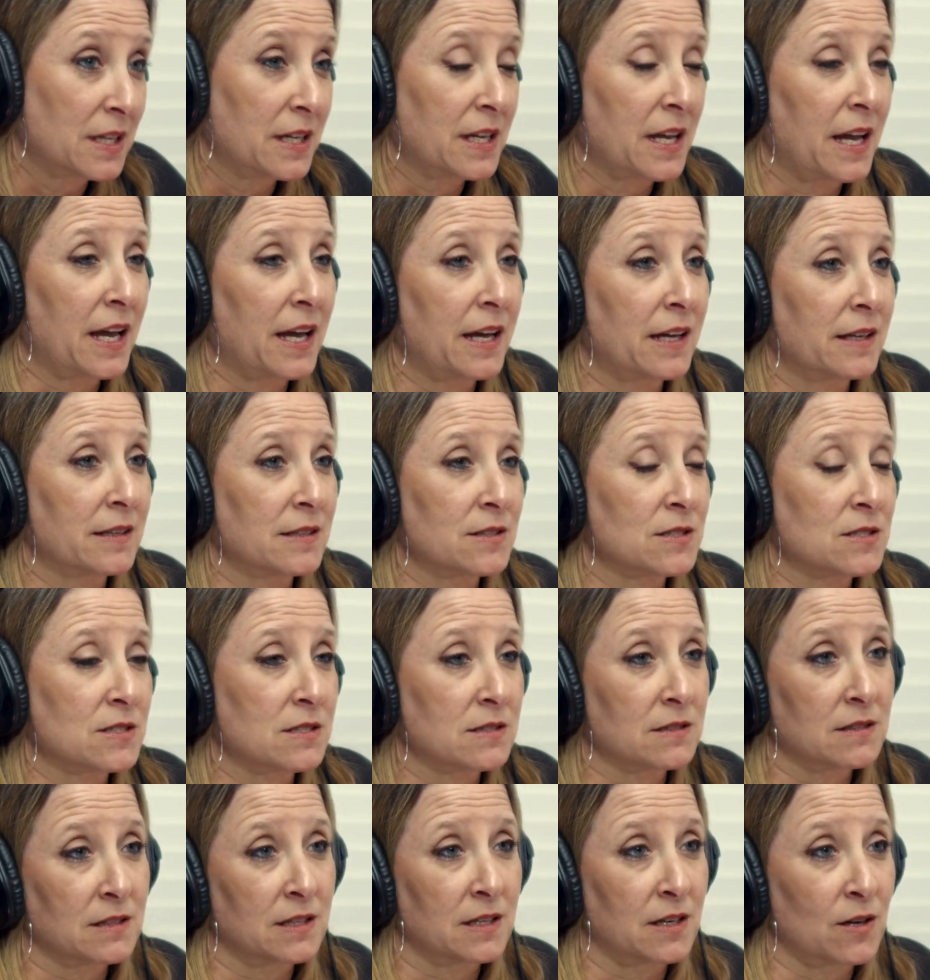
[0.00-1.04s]
And,
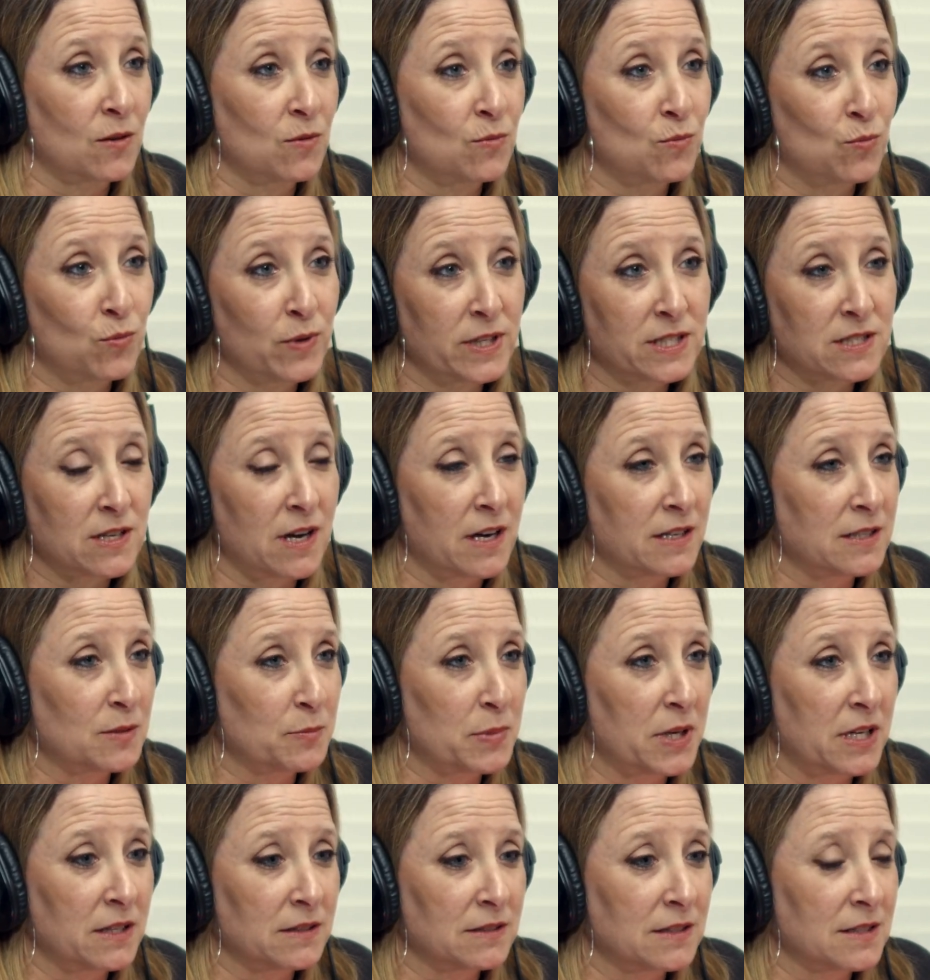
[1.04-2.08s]
you know, we talked
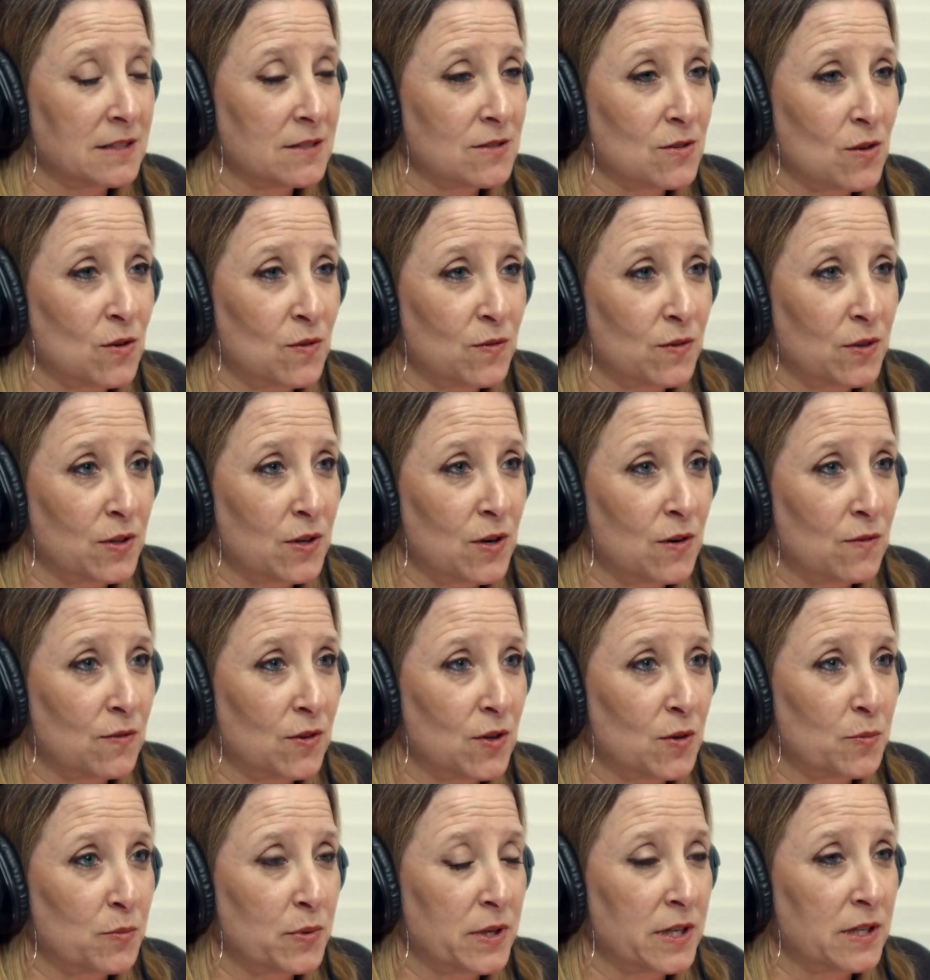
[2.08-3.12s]
about this over and
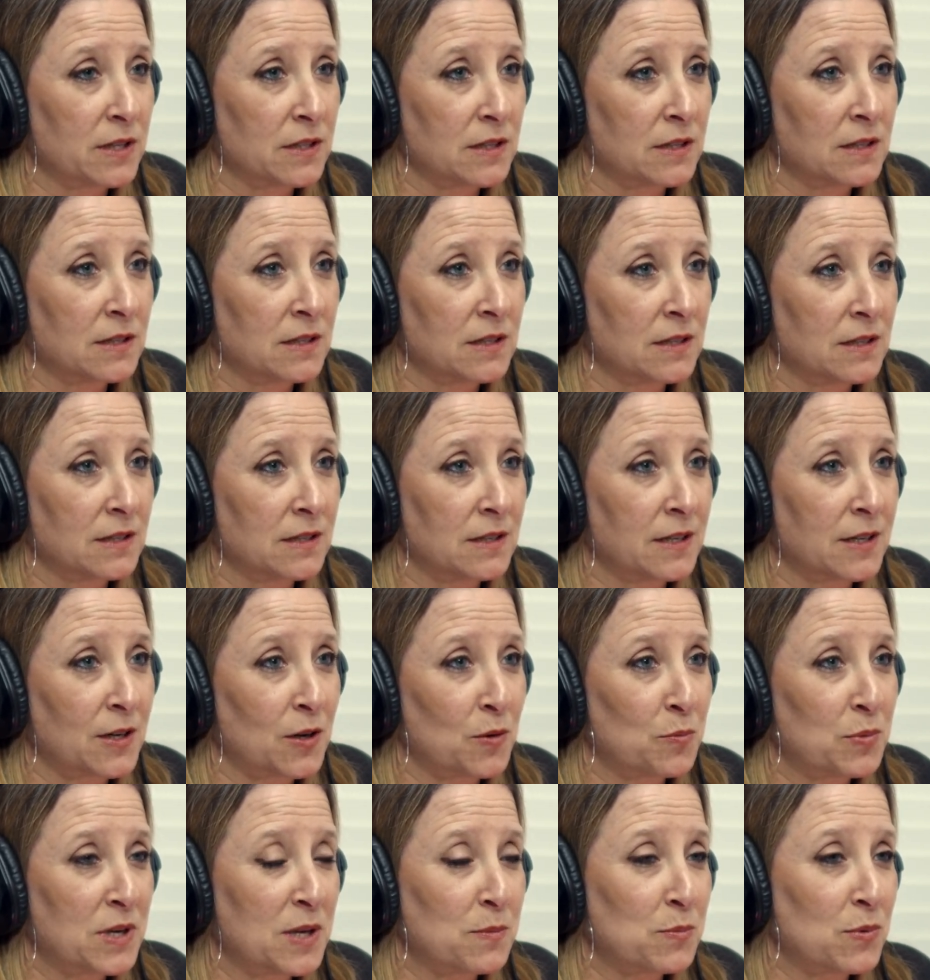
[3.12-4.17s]
over, but, you know,
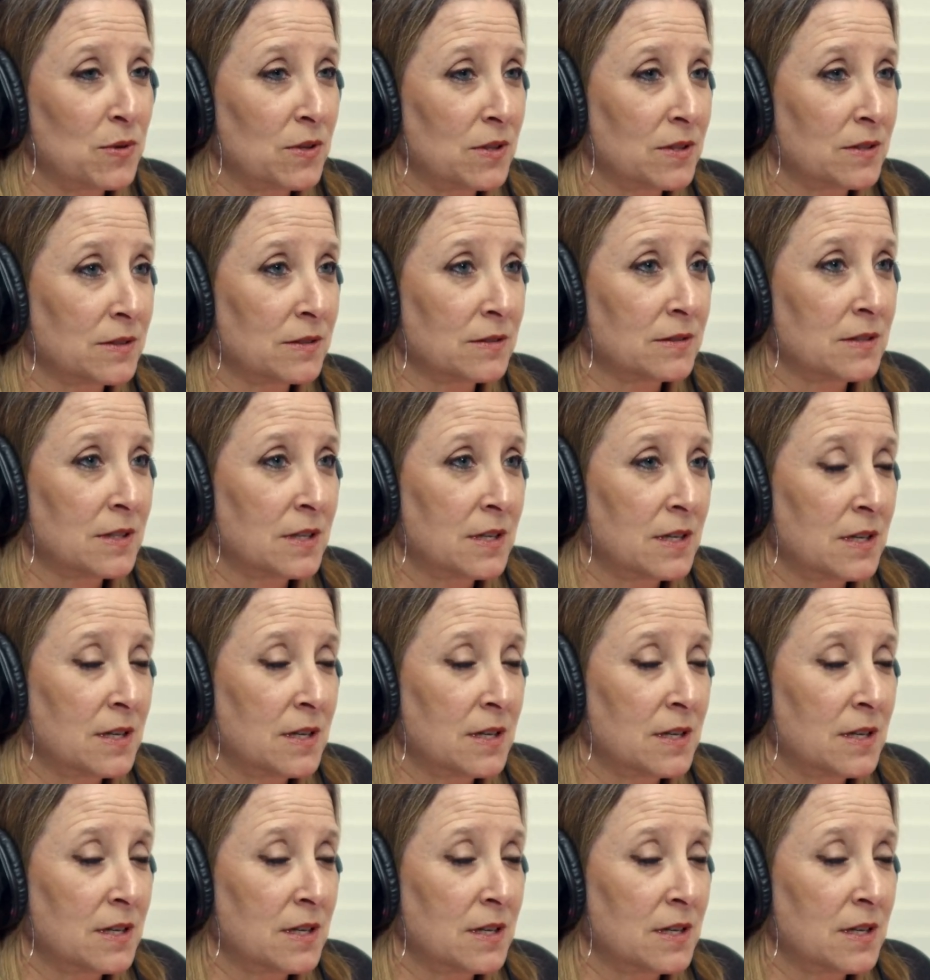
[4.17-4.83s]
people,